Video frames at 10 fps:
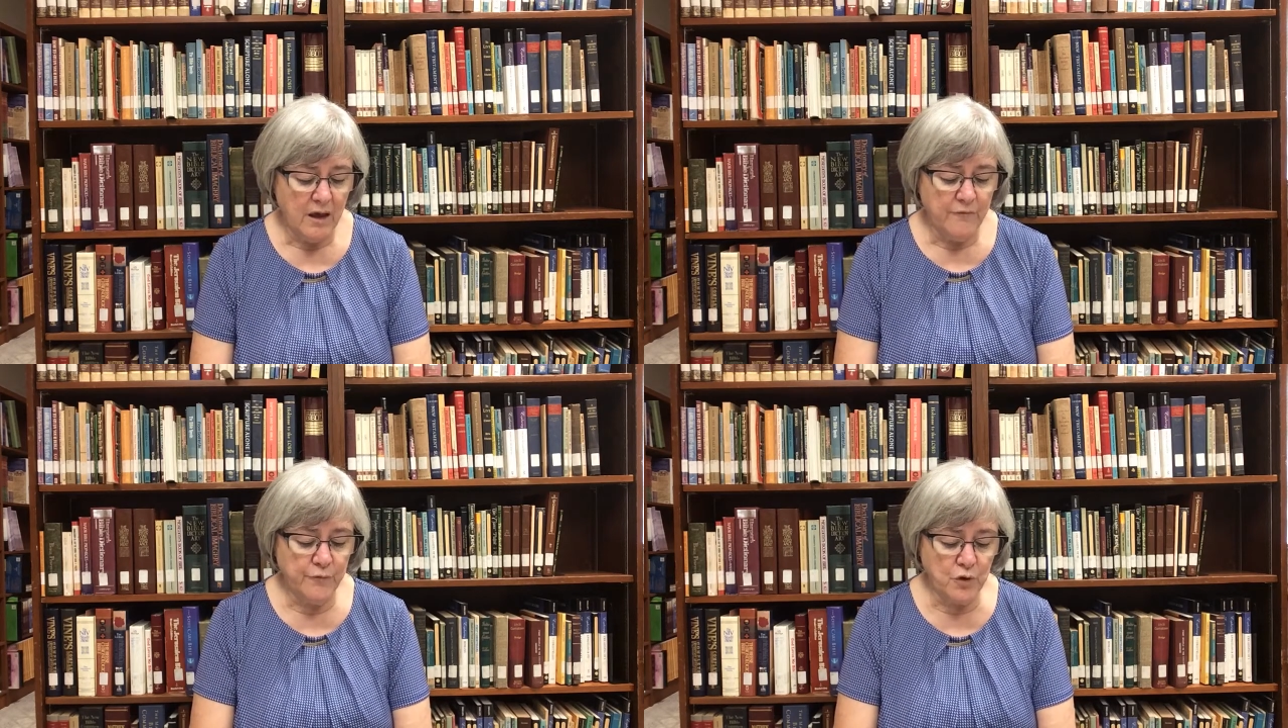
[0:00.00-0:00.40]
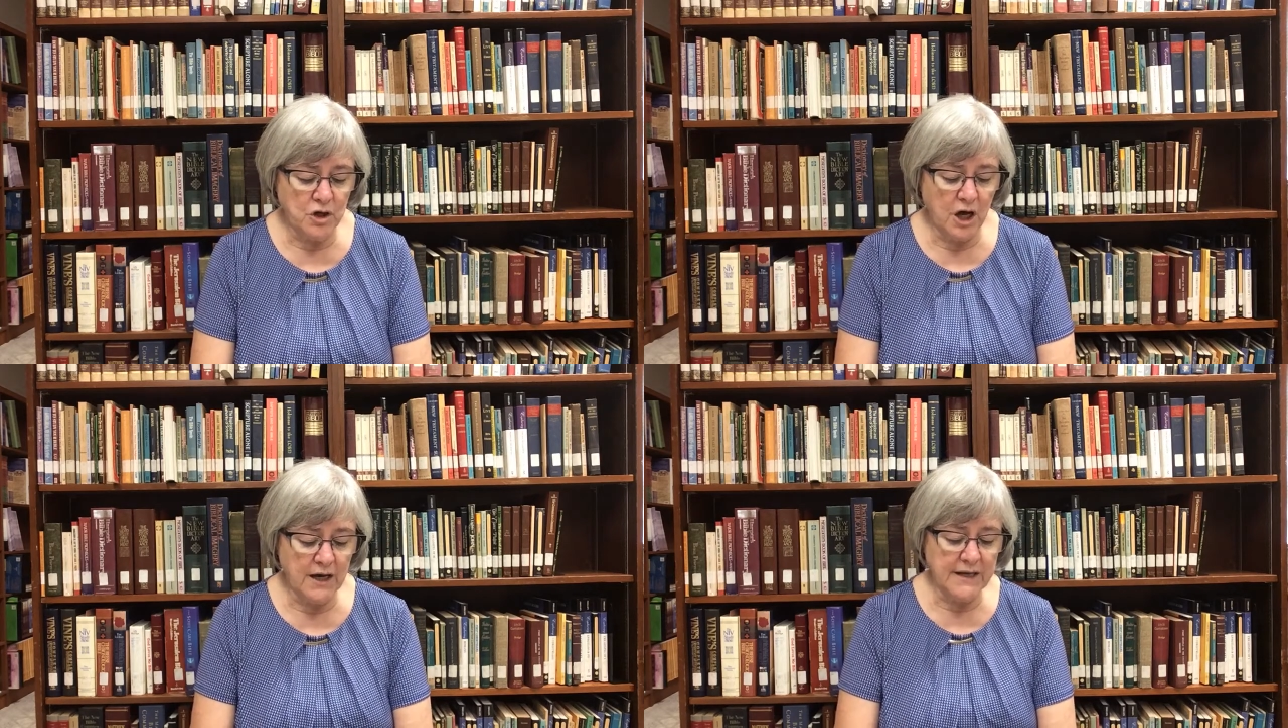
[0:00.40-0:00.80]
For
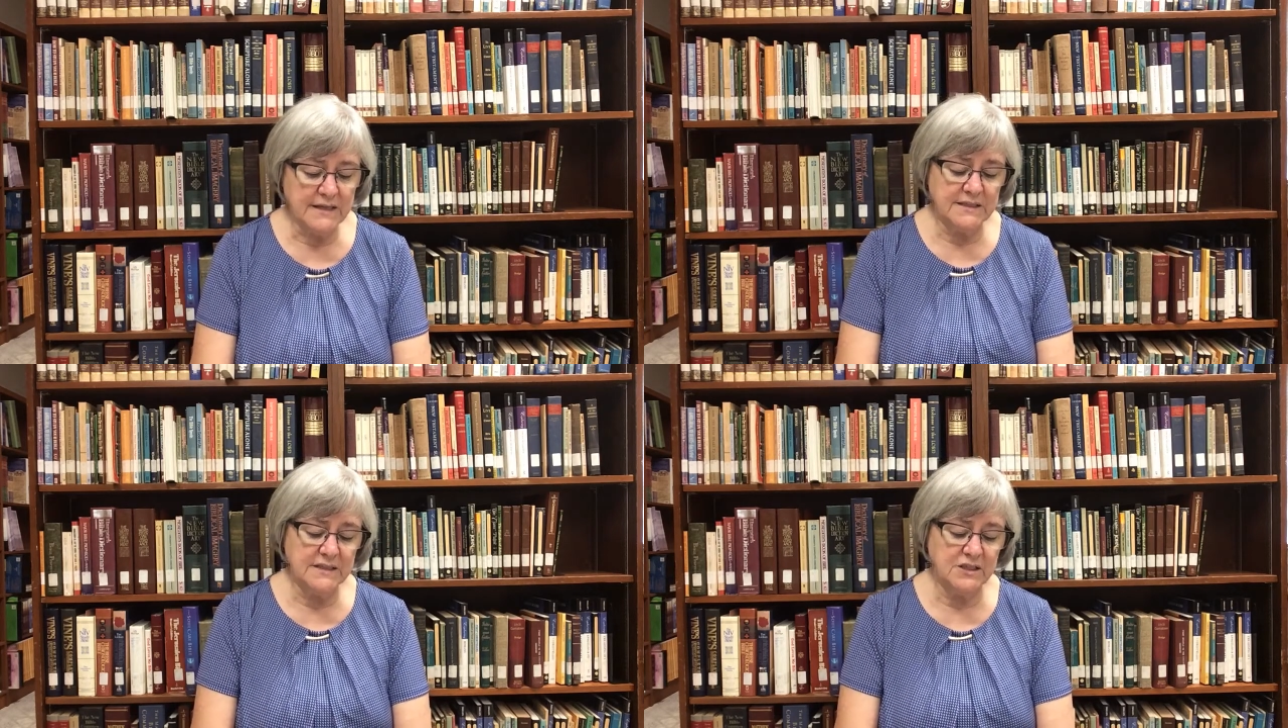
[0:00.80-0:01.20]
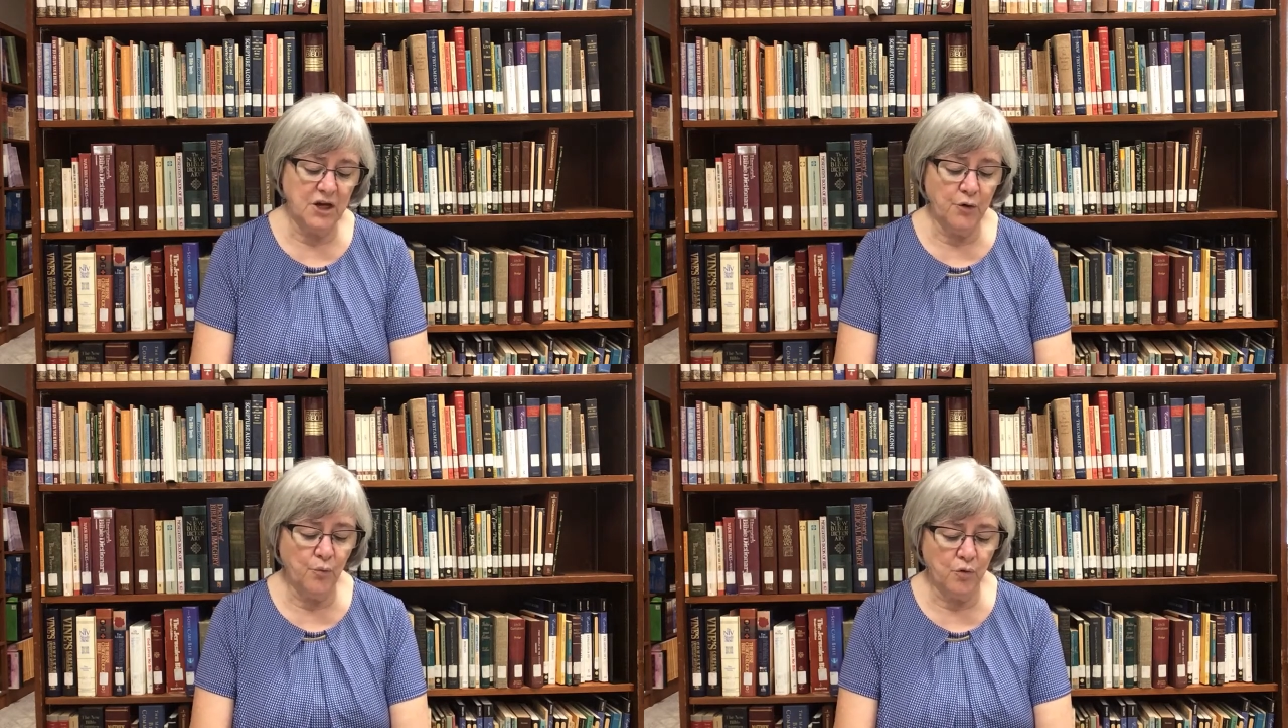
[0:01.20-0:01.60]
God has
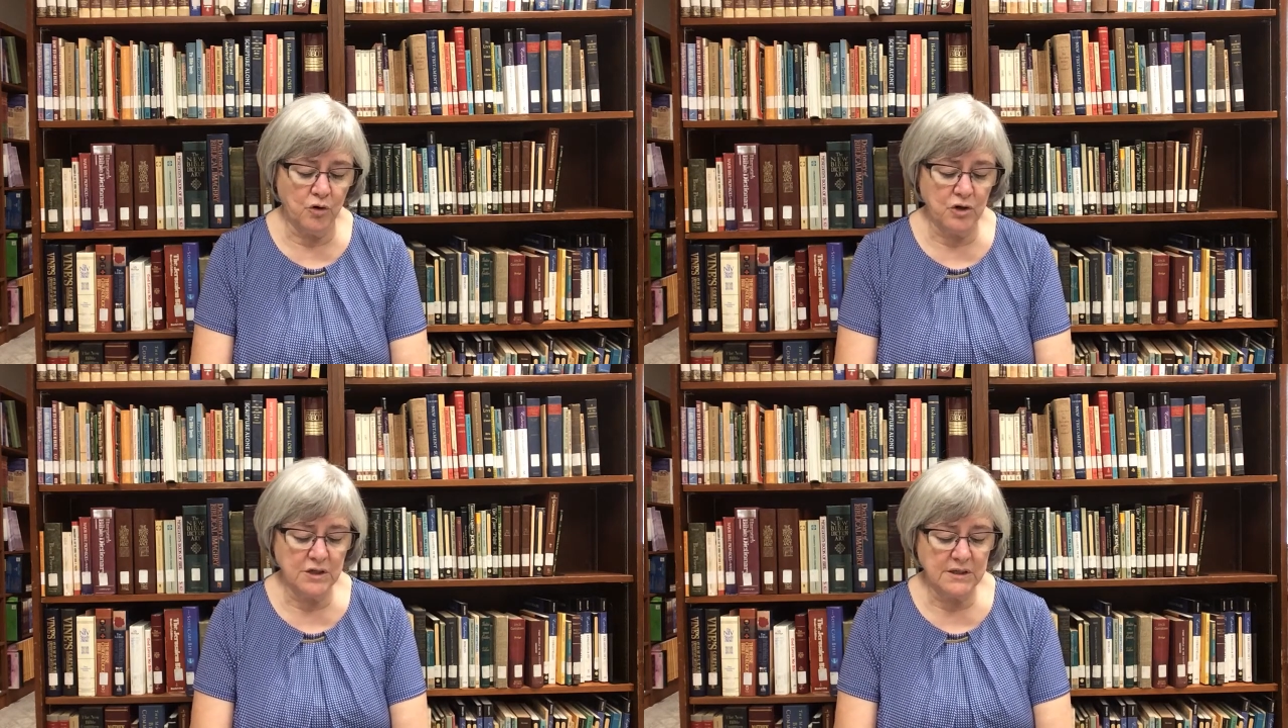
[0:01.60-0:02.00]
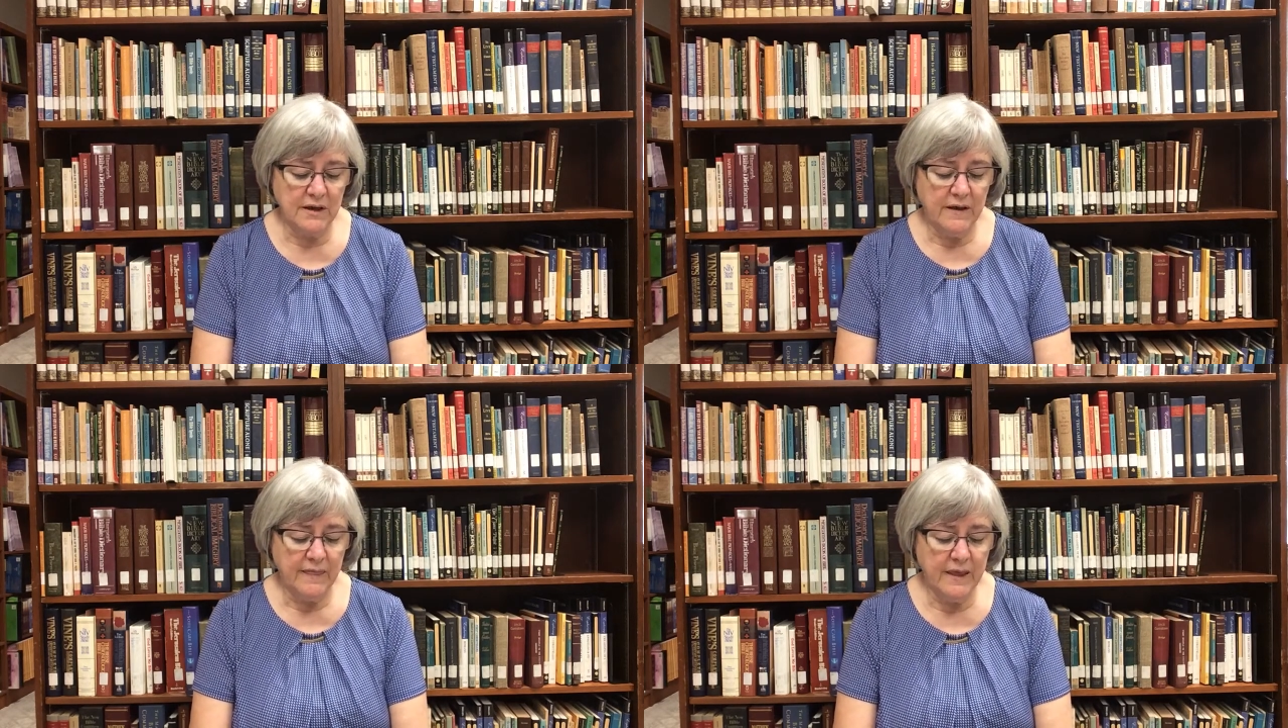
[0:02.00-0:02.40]
so worked
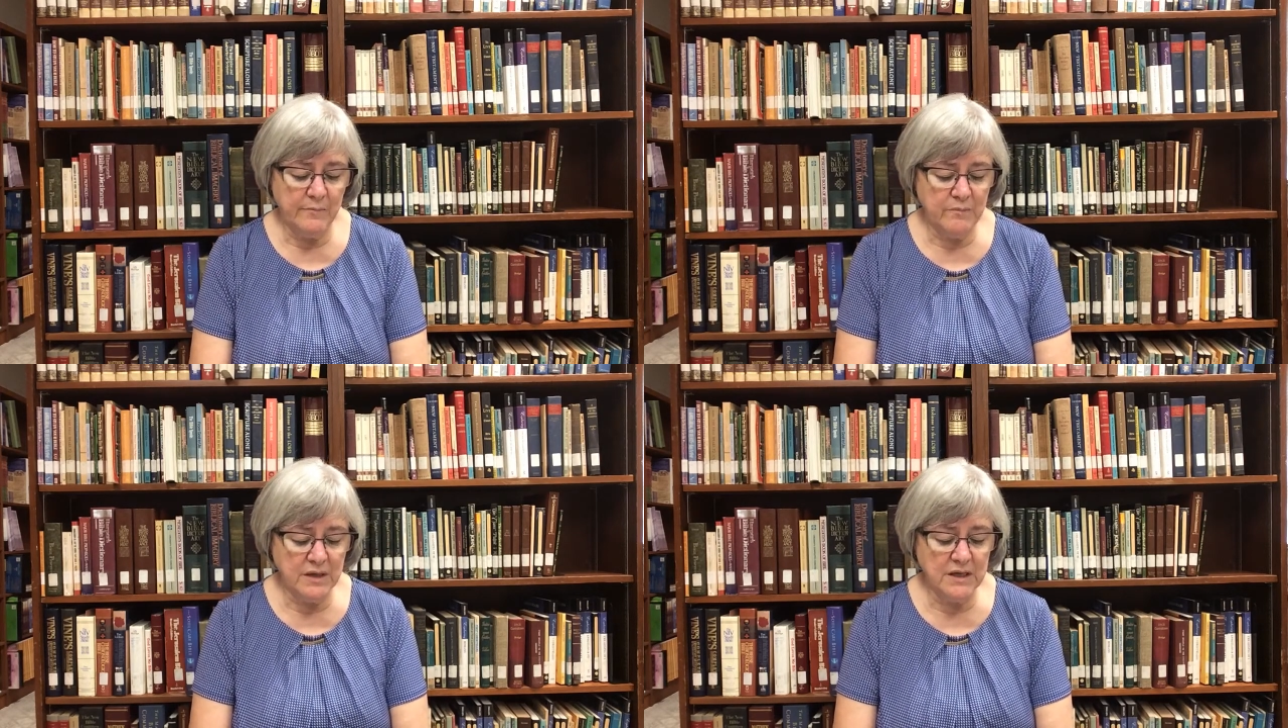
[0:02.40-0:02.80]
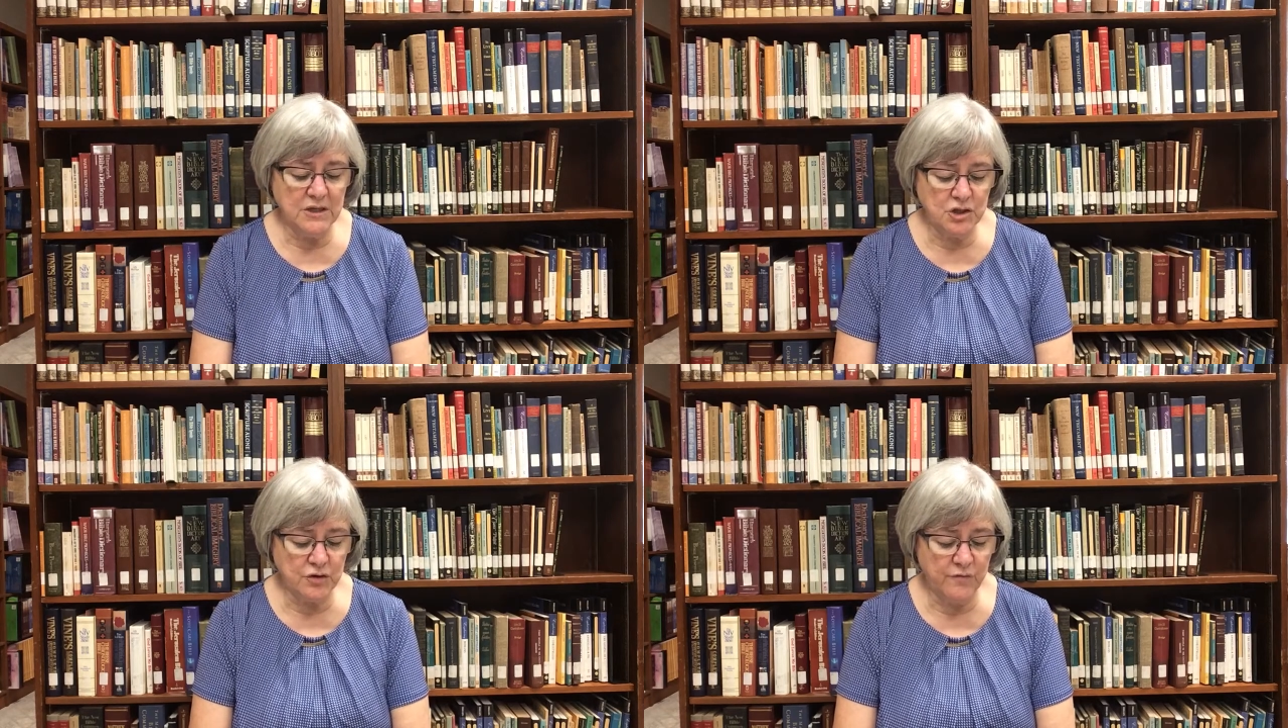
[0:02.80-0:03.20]
that
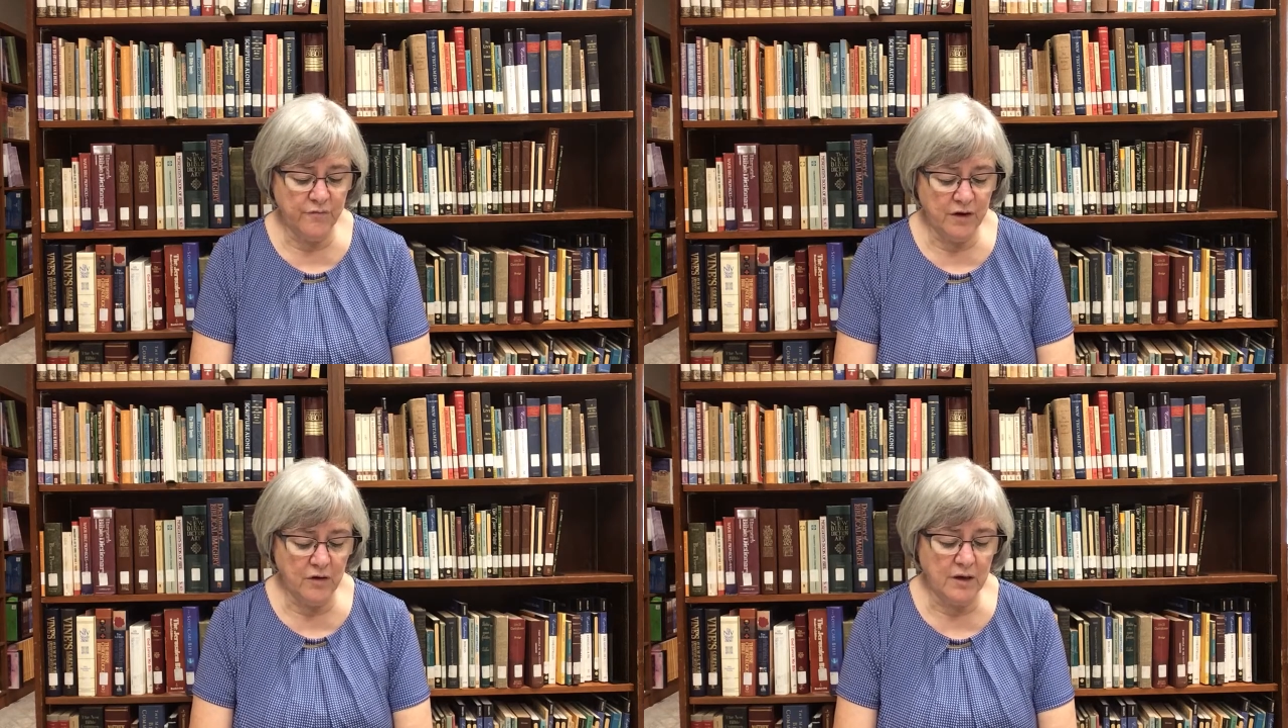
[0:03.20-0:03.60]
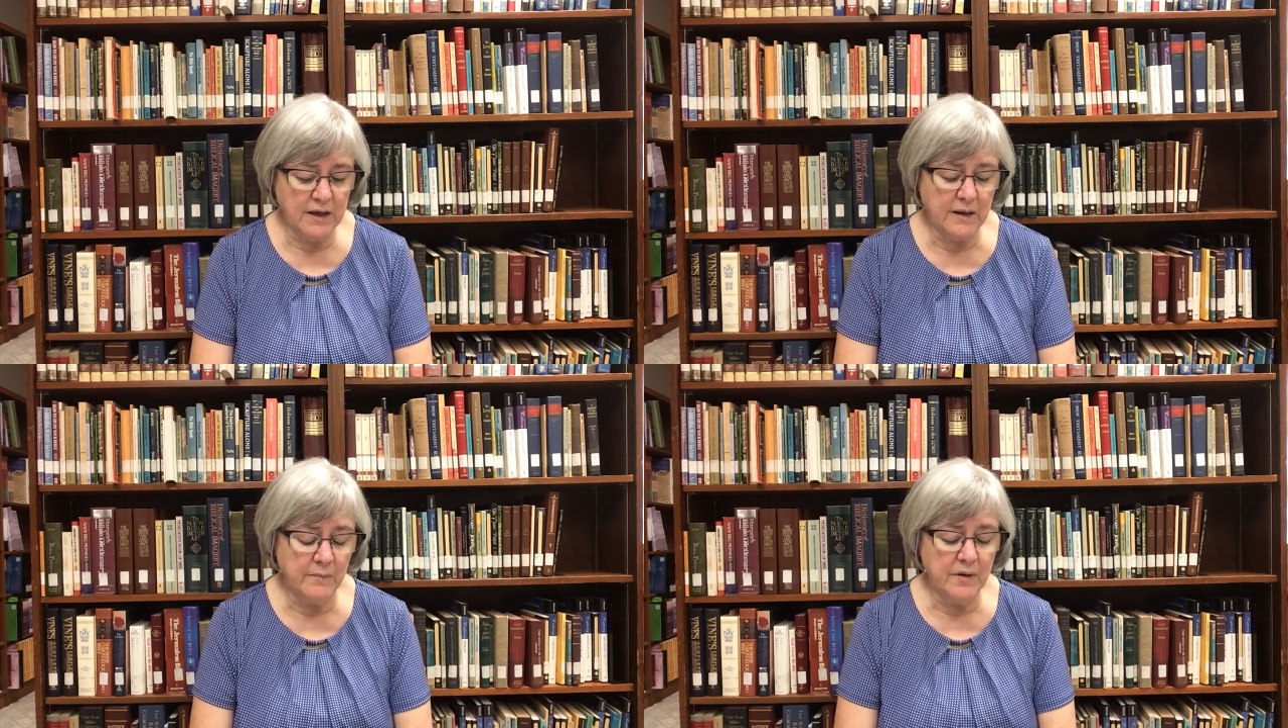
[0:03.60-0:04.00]
men should fear
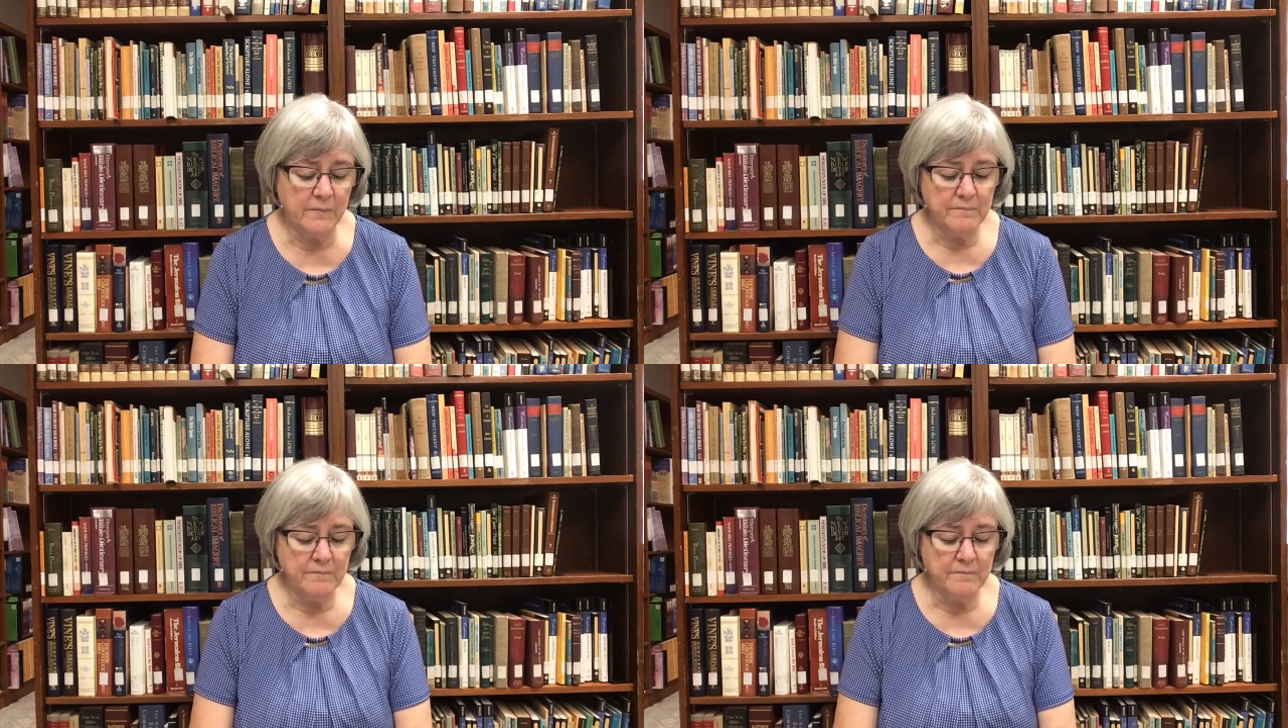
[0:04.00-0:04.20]
Him.